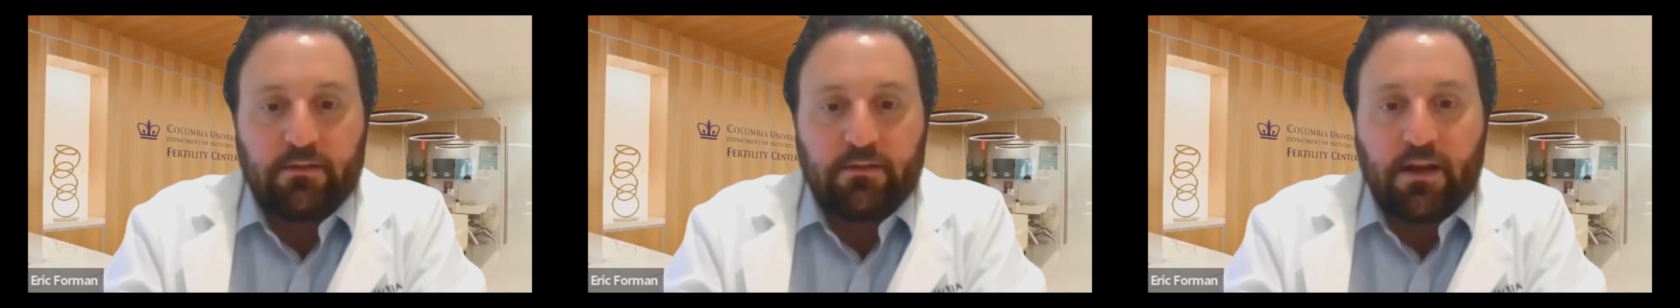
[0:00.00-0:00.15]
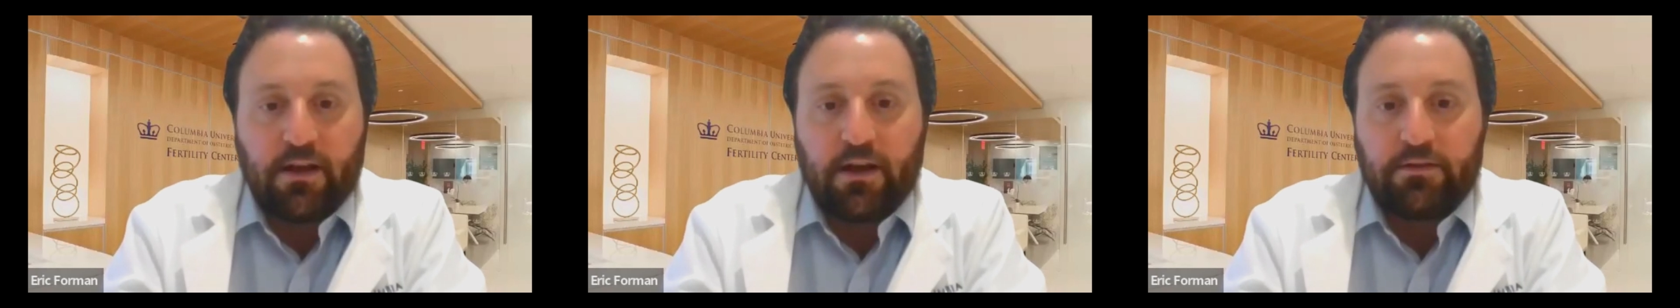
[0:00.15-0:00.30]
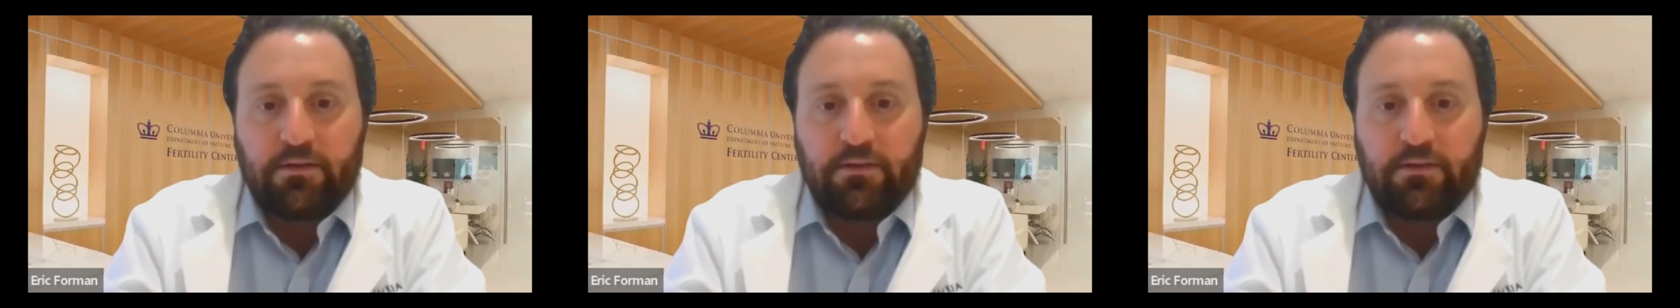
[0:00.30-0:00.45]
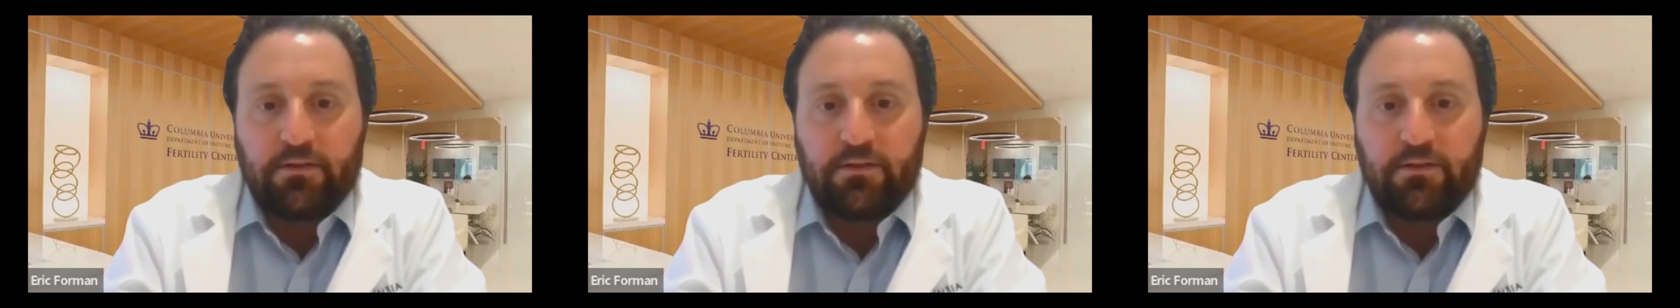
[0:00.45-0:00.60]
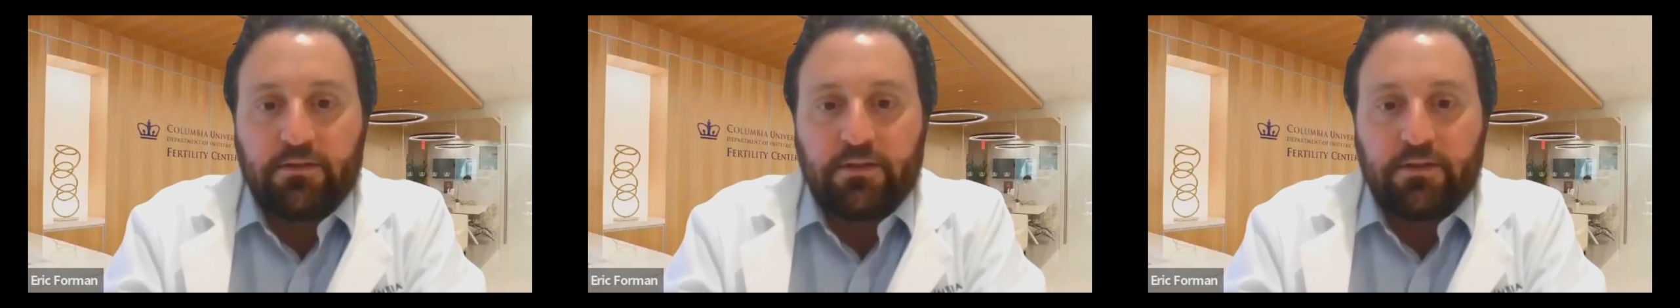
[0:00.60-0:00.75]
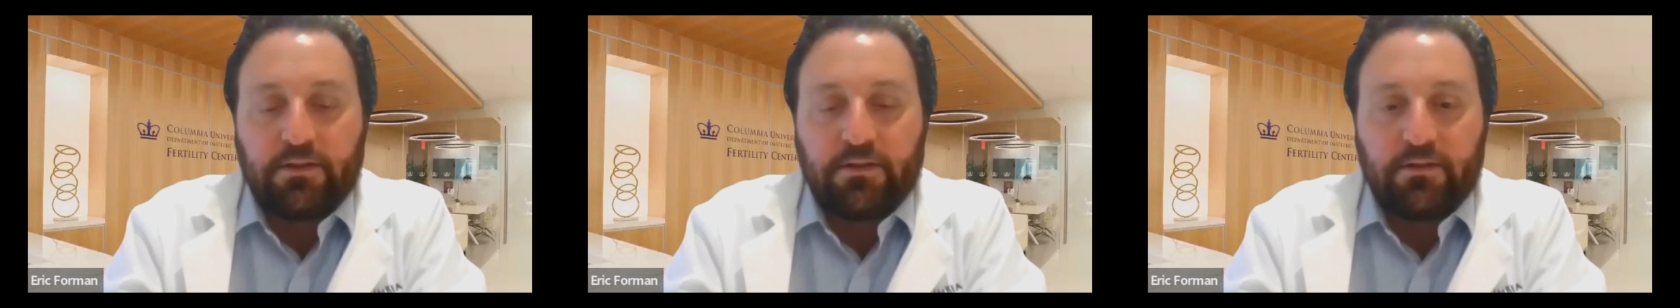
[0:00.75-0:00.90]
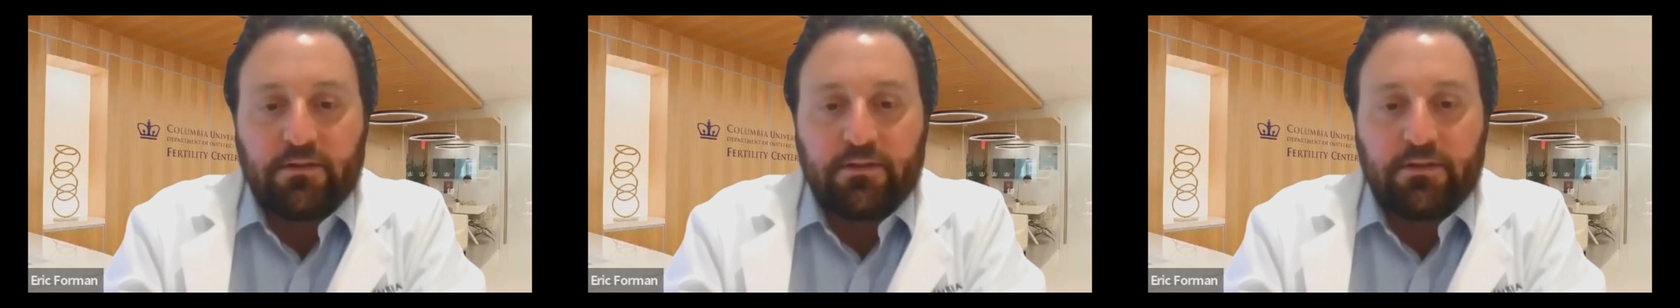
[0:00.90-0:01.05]

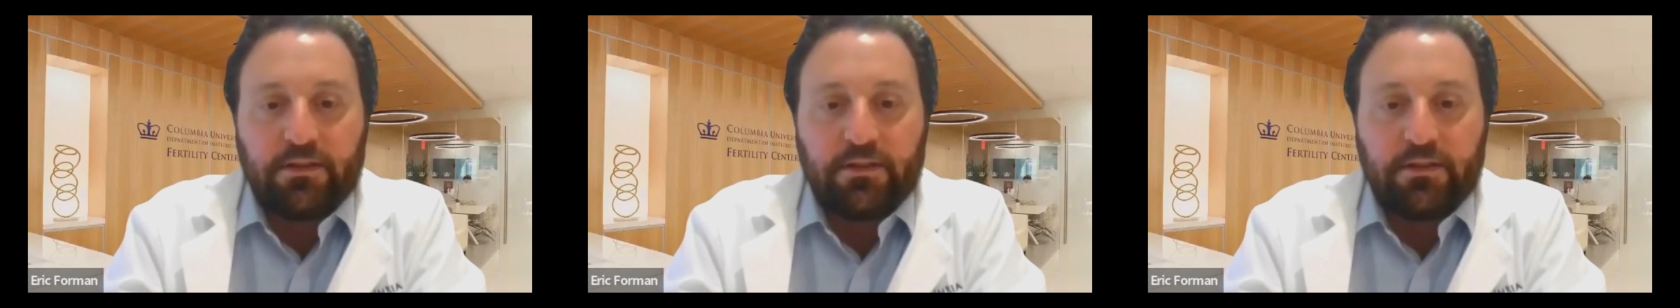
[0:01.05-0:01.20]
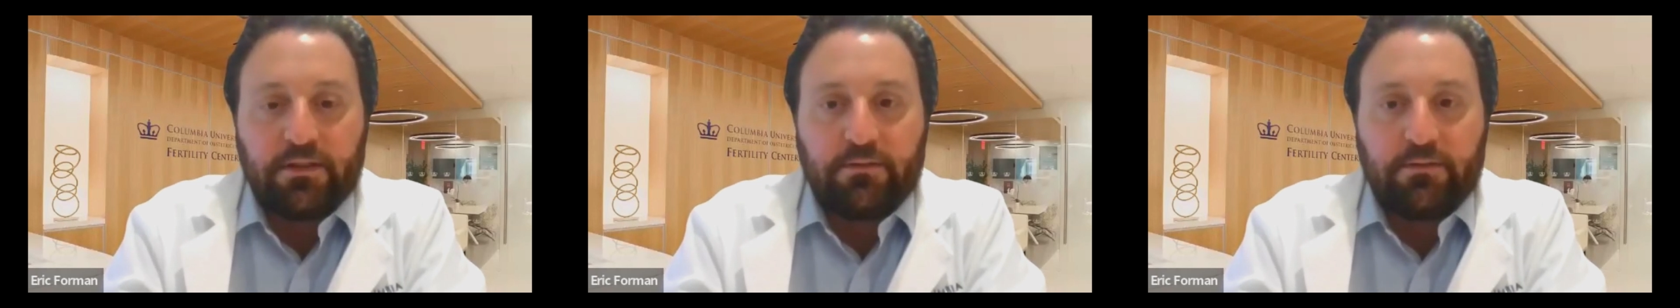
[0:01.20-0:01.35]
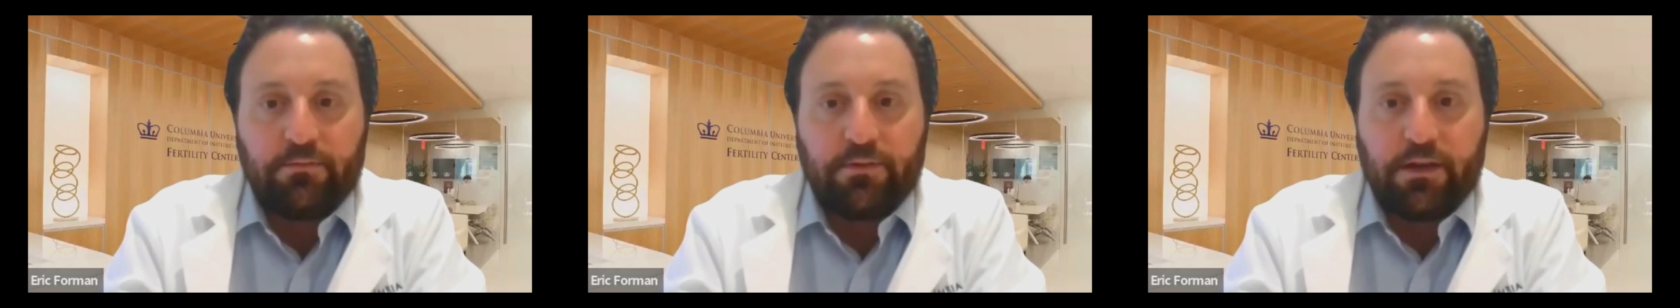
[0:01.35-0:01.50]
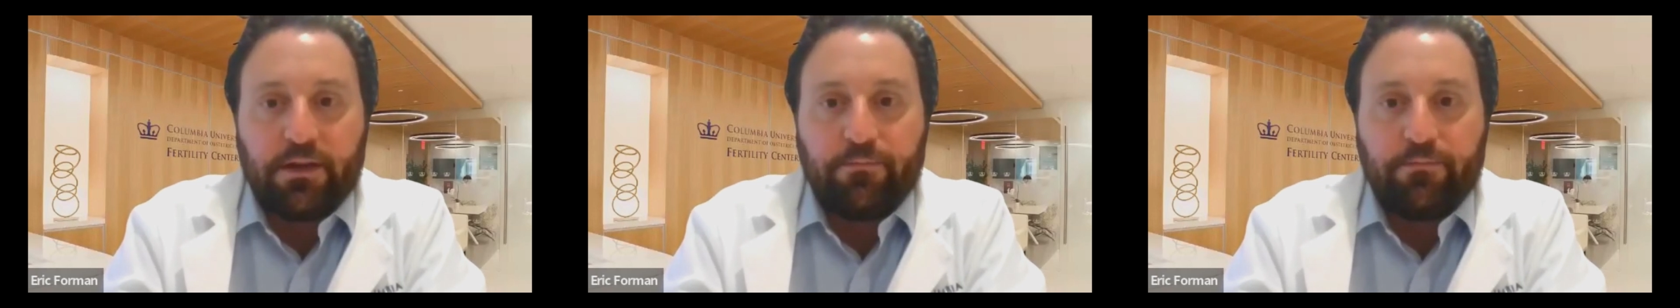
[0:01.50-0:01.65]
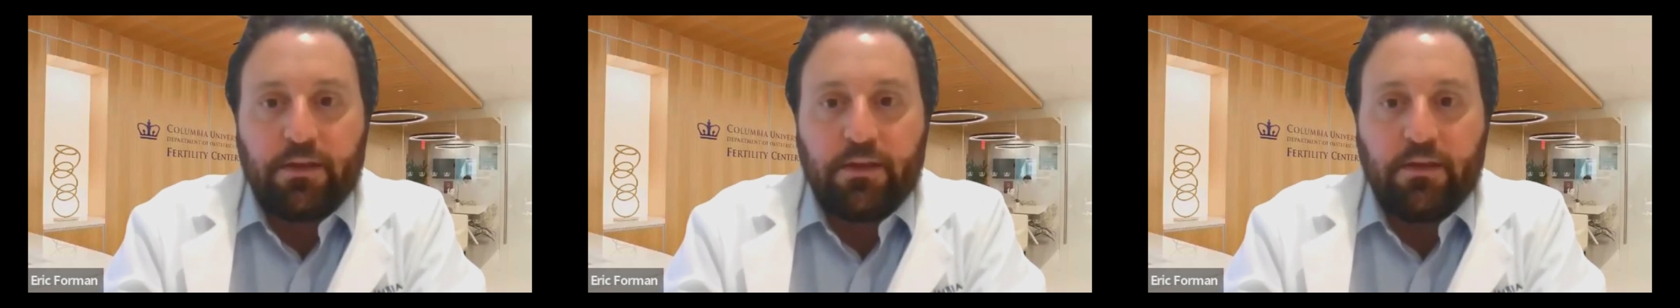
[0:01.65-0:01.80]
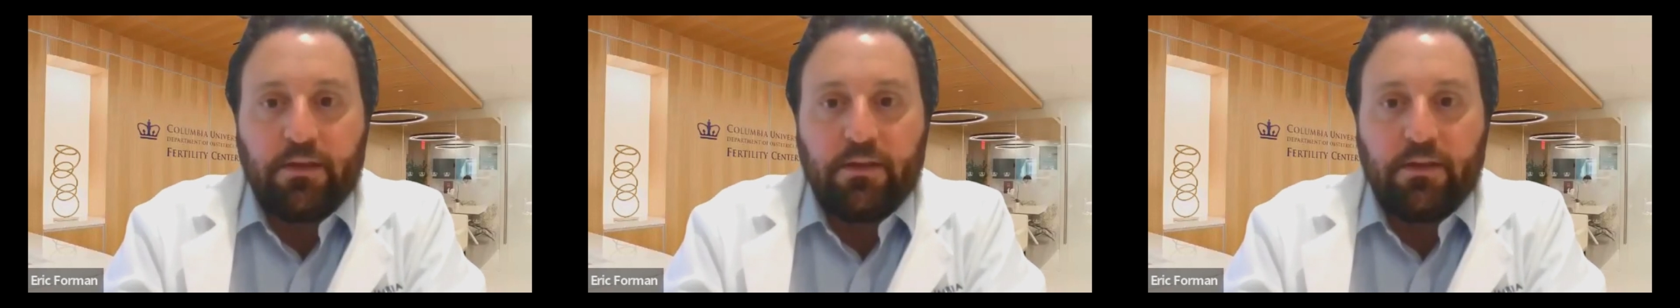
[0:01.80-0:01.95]
doctors and nurses, but